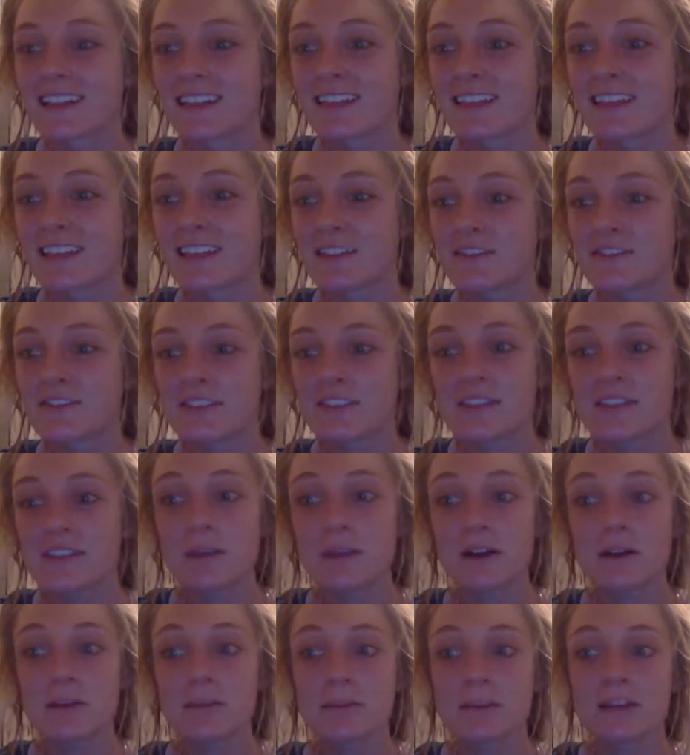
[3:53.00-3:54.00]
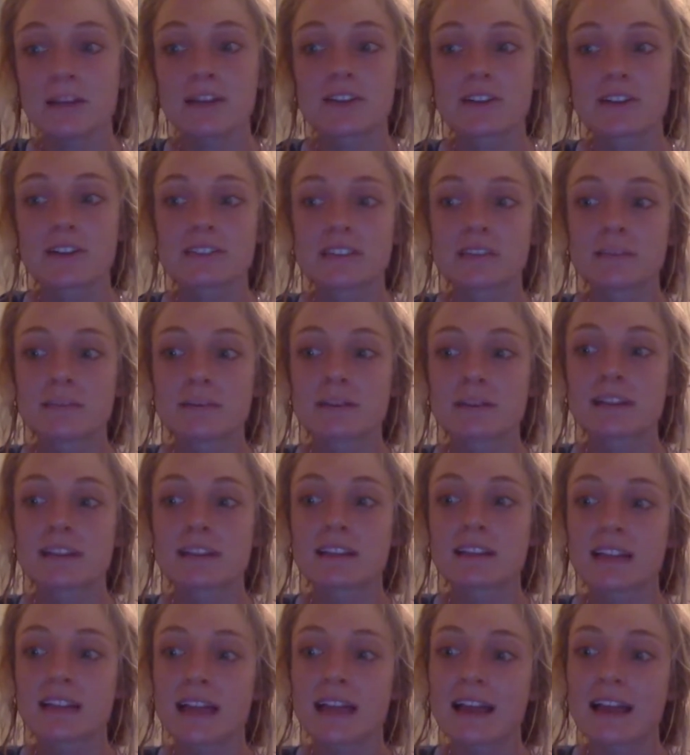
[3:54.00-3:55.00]
The female beetle
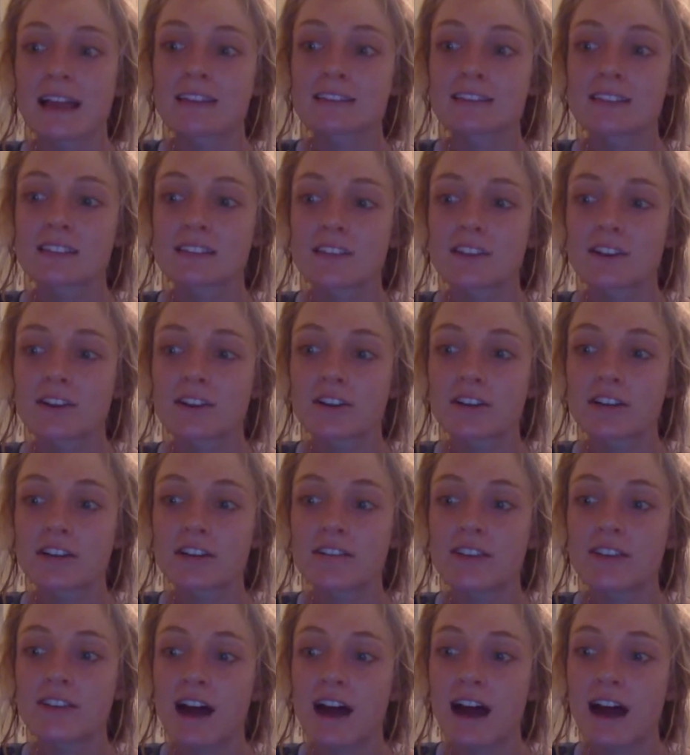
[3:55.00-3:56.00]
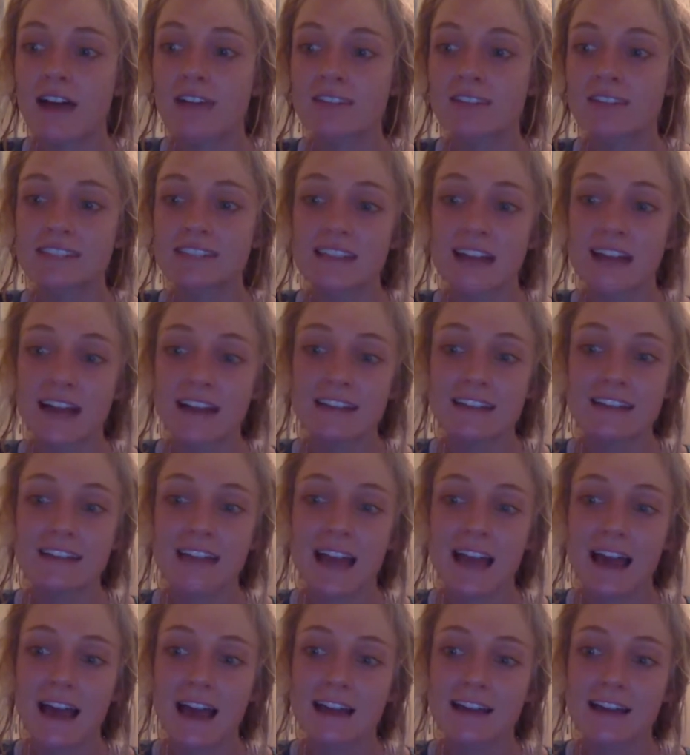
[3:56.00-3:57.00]
typically lays 35 to 90
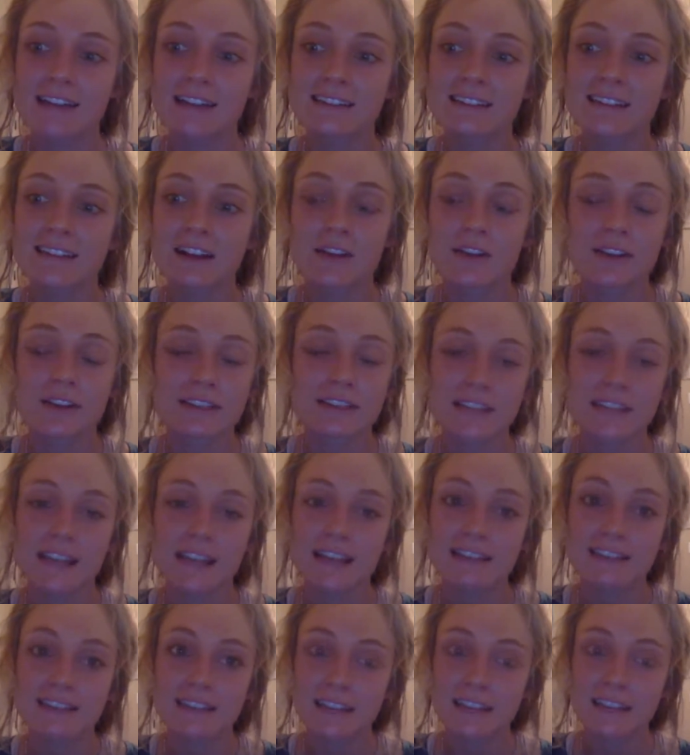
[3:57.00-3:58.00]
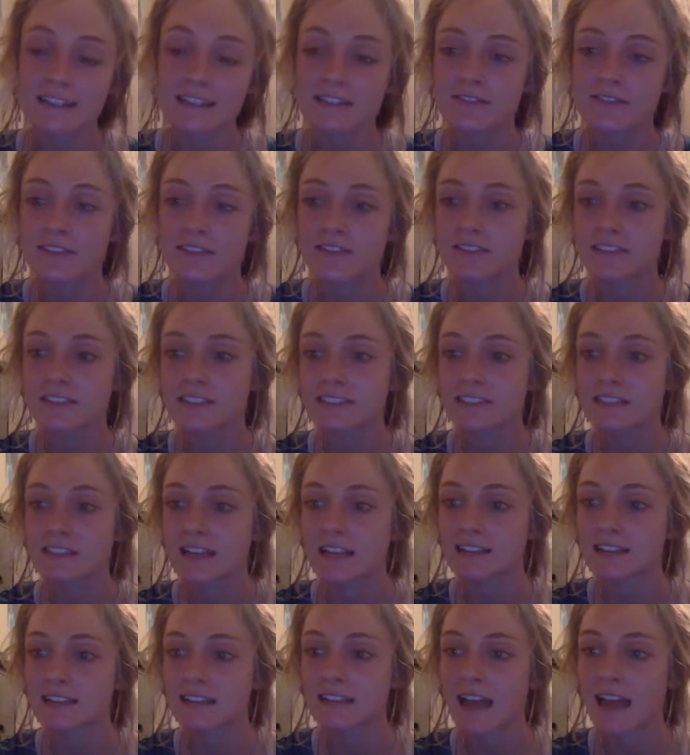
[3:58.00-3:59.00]
eggs that only take 10 to 15
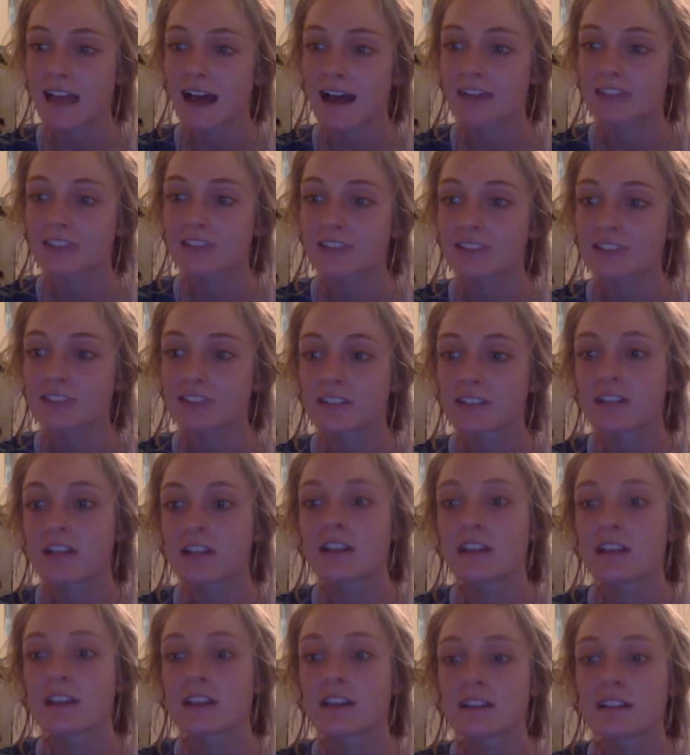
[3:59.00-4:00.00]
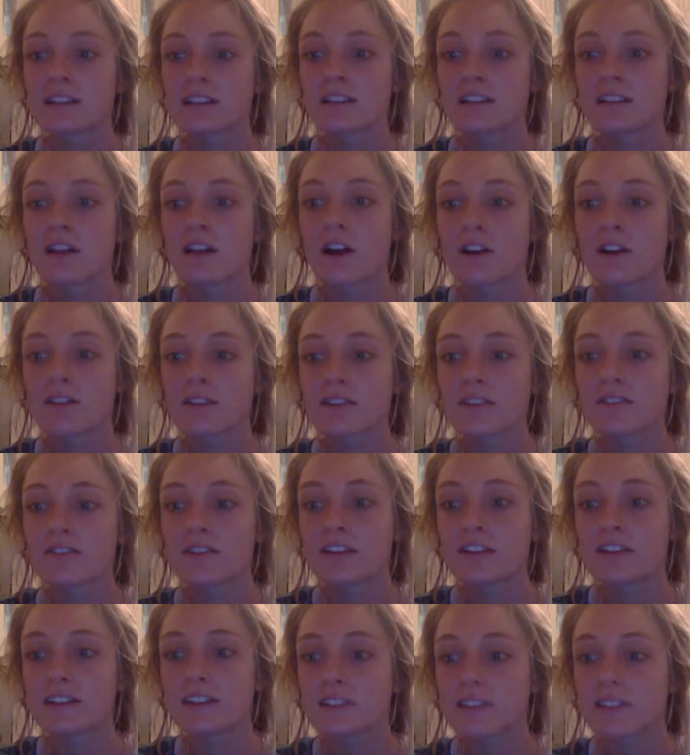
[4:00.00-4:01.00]
days to hatch. The larva
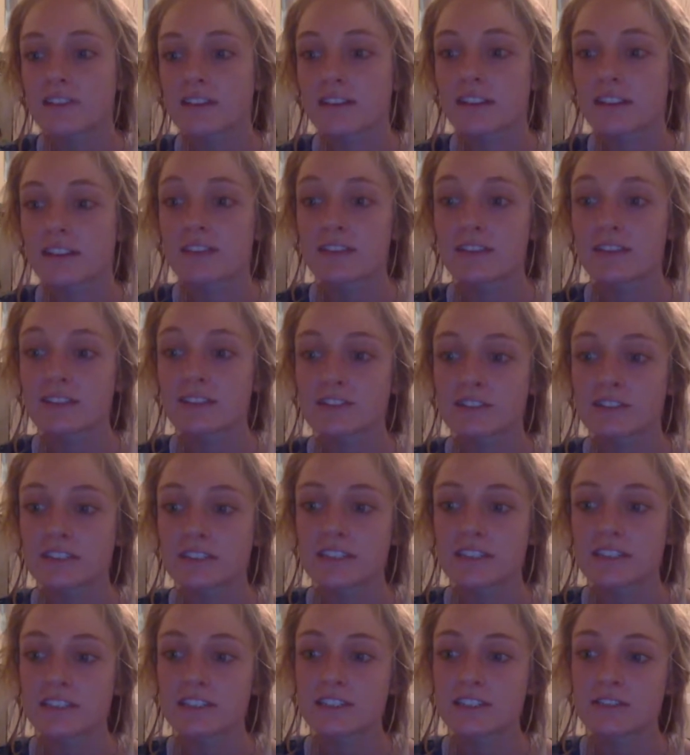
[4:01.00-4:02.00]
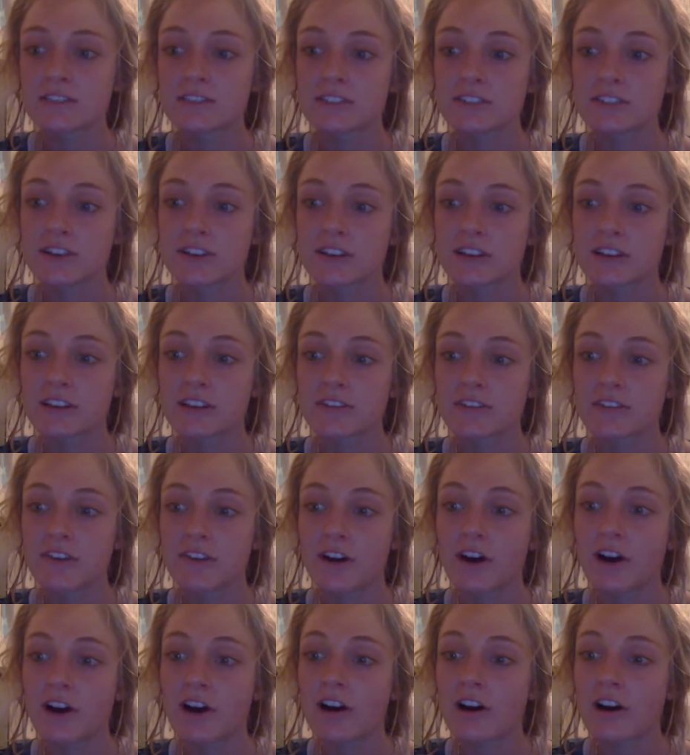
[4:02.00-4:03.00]
feeds on the living tree tissue during the
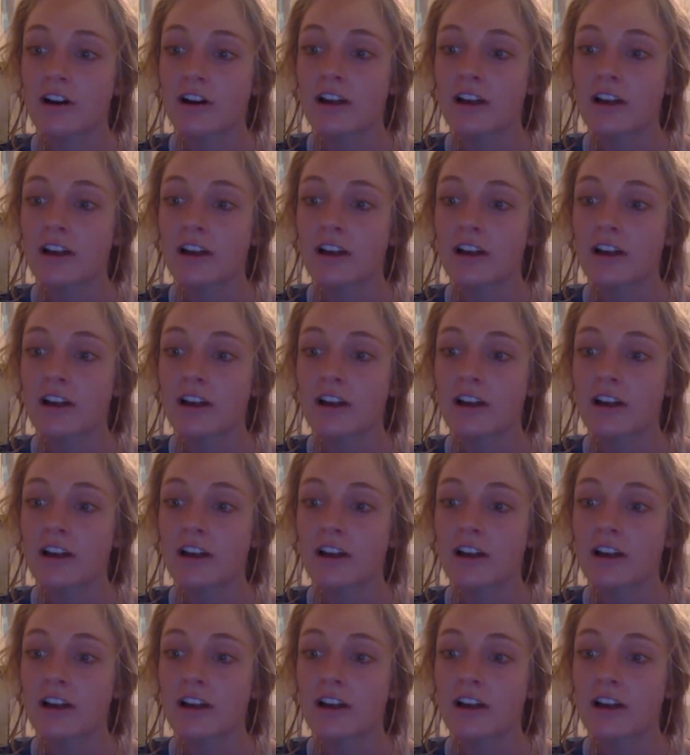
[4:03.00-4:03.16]
fall